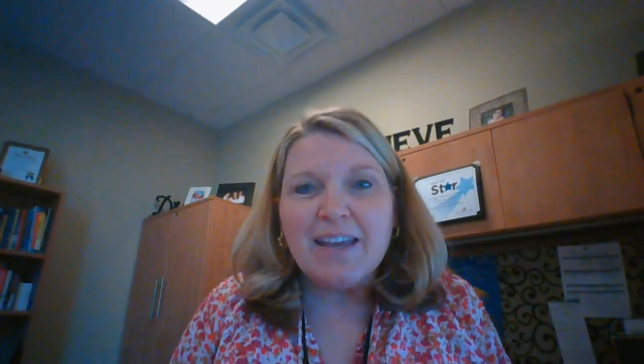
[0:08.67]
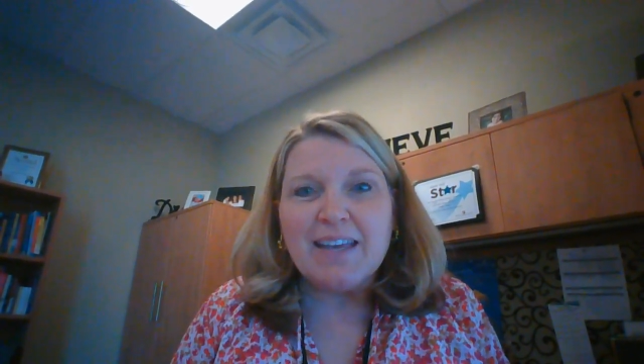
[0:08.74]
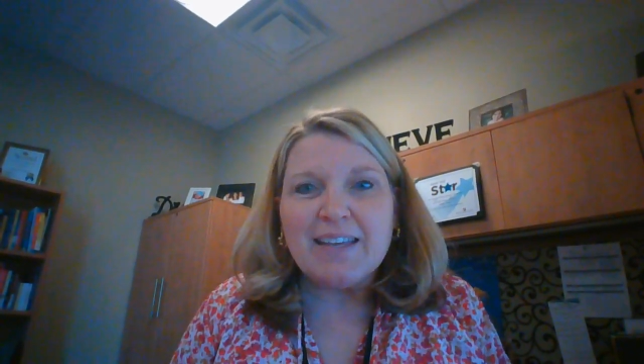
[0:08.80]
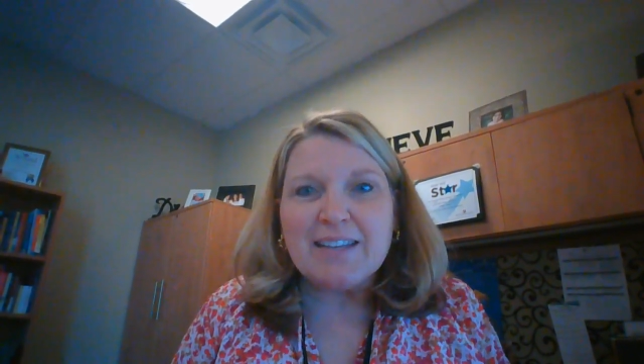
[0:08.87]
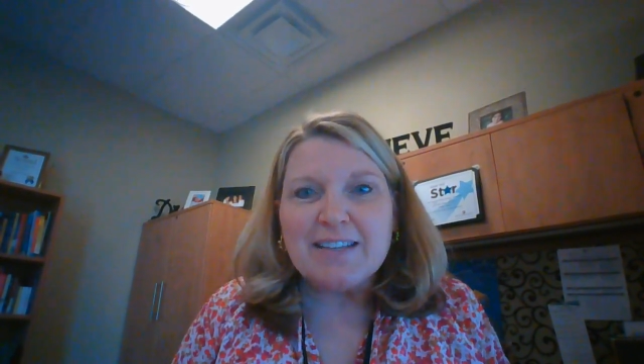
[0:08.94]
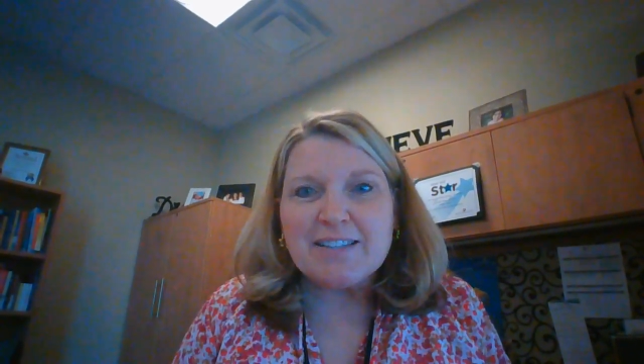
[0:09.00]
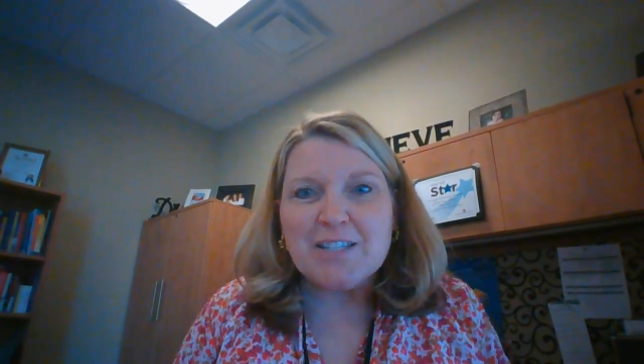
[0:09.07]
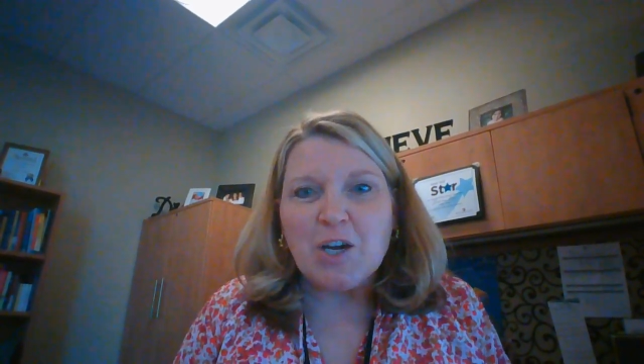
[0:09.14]

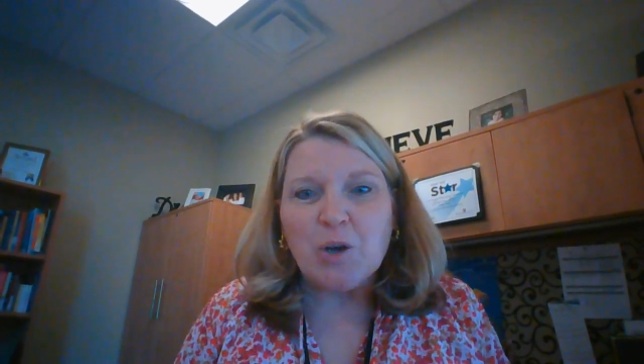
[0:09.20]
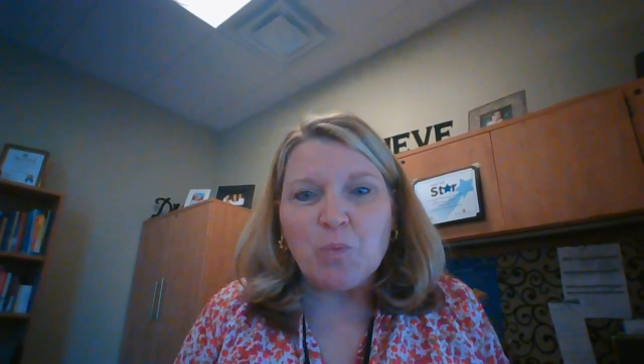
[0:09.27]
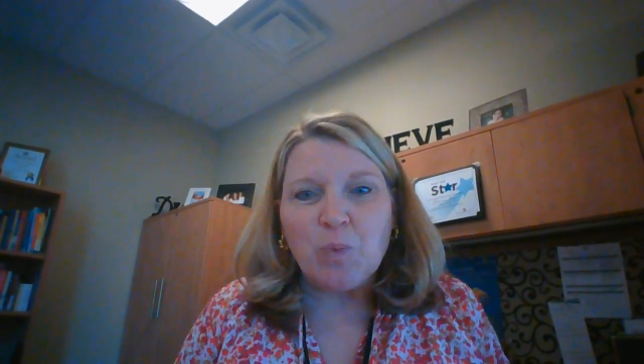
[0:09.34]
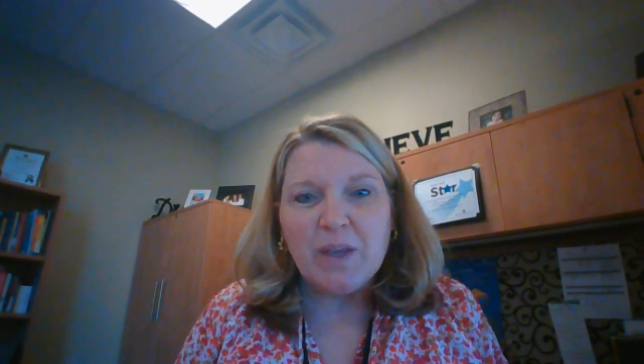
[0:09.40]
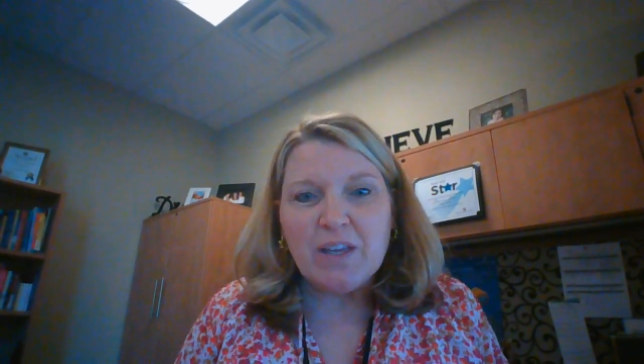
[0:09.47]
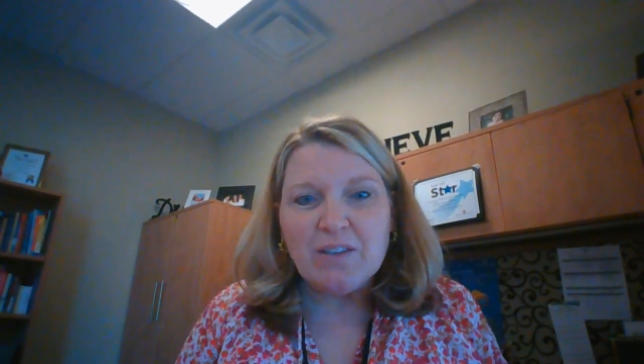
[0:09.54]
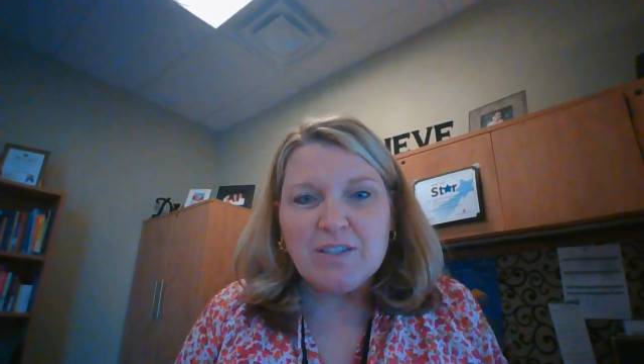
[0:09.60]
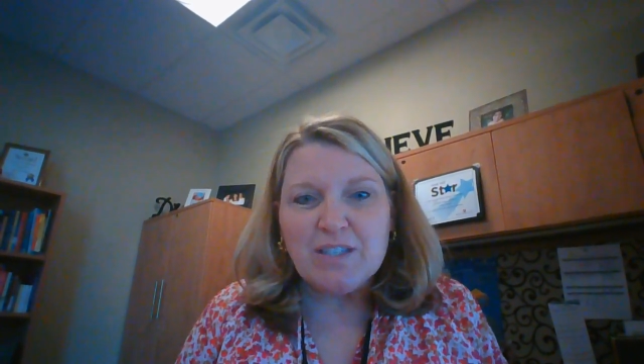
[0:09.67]
it is our
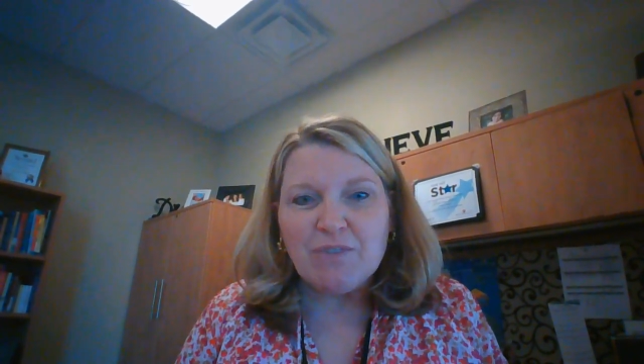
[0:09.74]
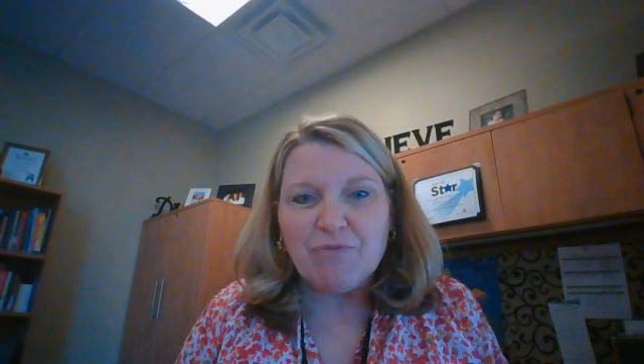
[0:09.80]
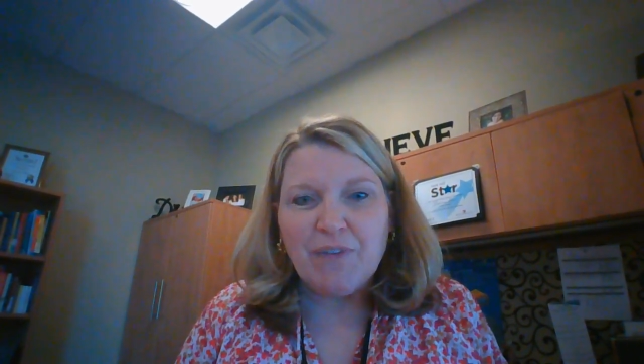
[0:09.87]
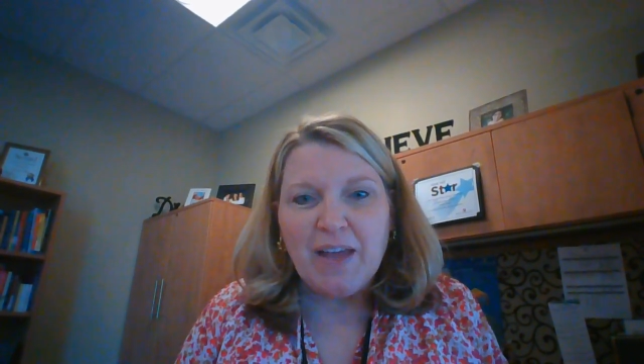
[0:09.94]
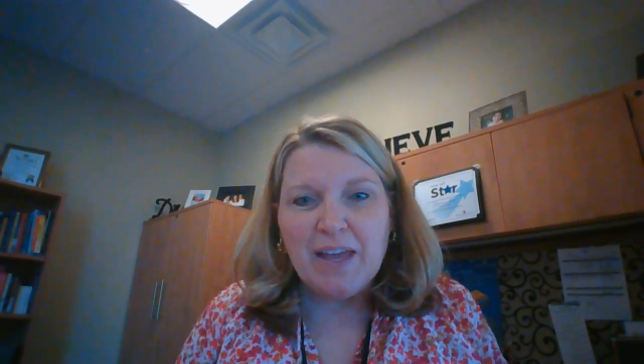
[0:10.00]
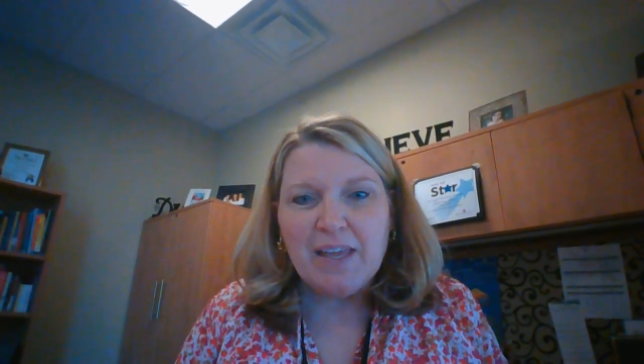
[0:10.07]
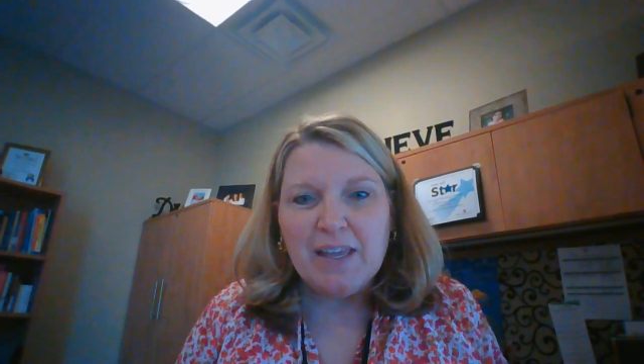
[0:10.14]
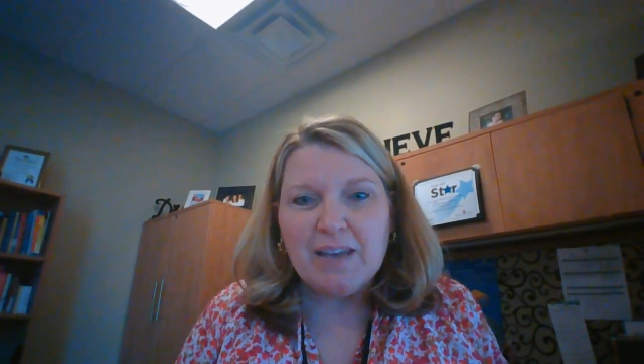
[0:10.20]
Wheels of
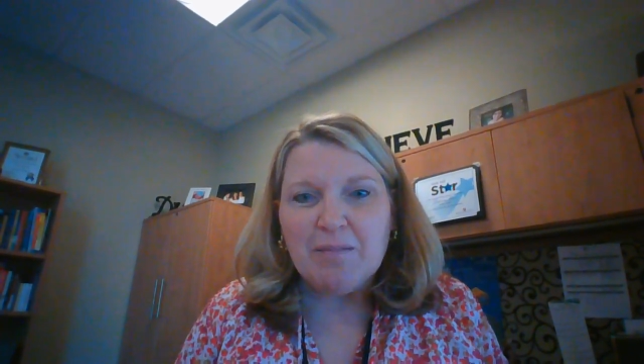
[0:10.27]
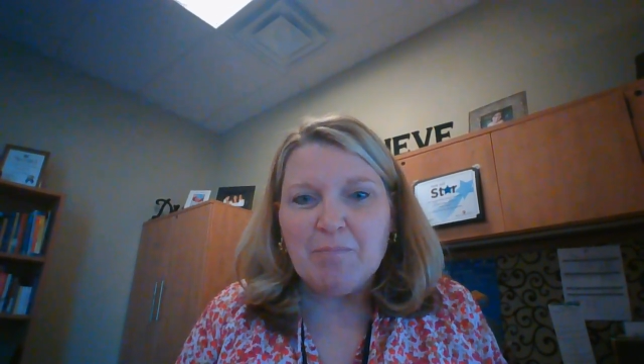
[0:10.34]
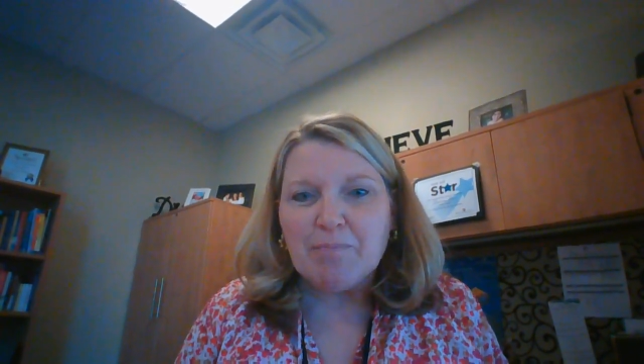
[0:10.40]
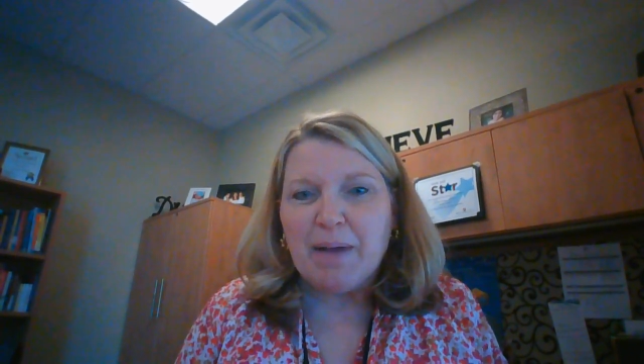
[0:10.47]
Fun